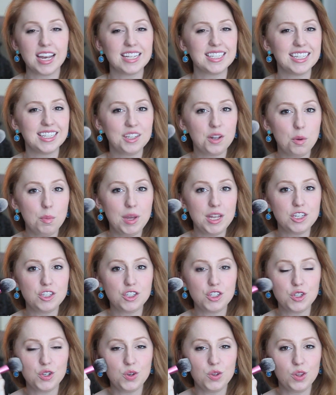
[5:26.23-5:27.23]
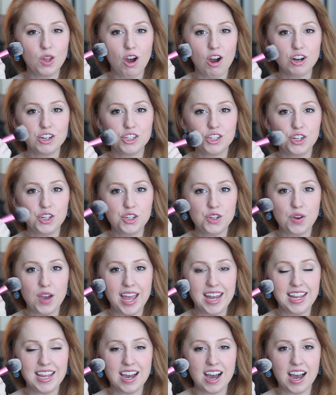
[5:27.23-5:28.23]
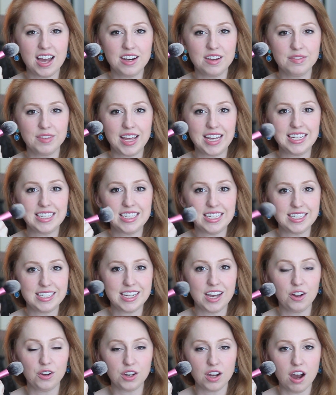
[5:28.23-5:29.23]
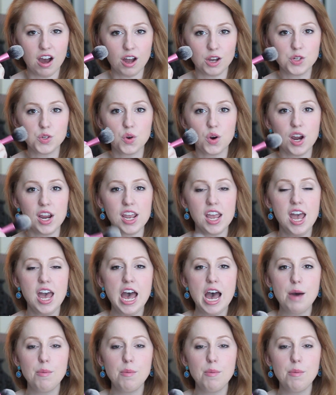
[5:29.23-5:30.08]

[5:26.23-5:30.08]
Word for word: It's a little bit too large to do any kind of like detailed contouring,